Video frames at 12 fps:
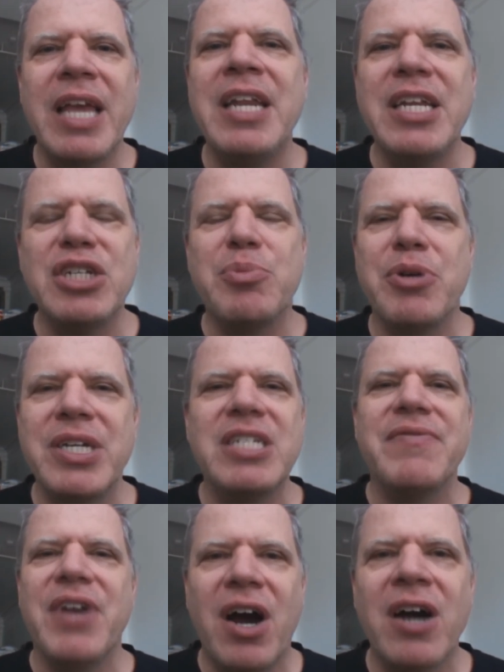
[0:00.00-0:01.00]
any
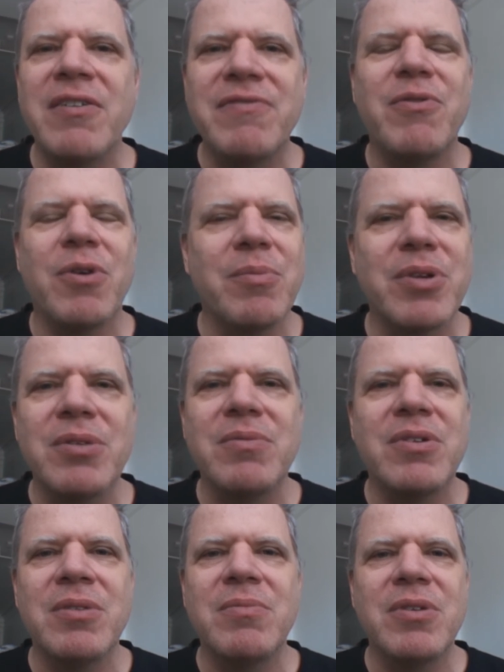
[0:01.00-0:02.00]
experience of an art form
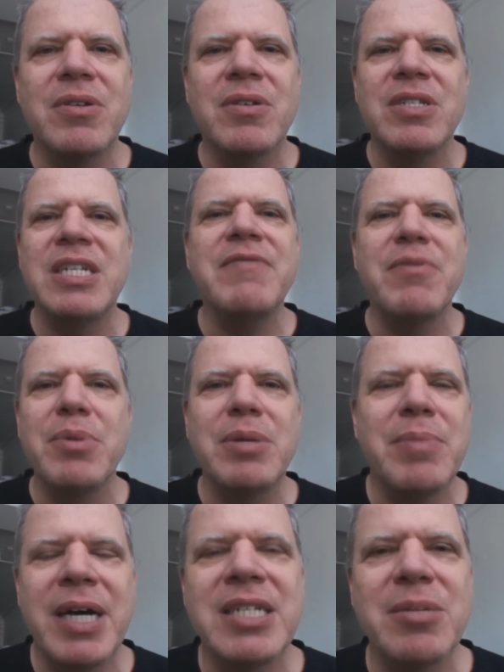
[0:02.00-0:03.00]
could
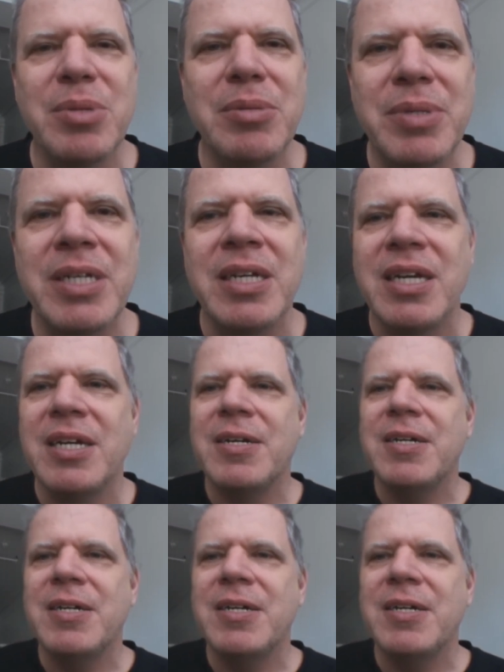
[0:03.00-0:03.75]
conceivably possibly be.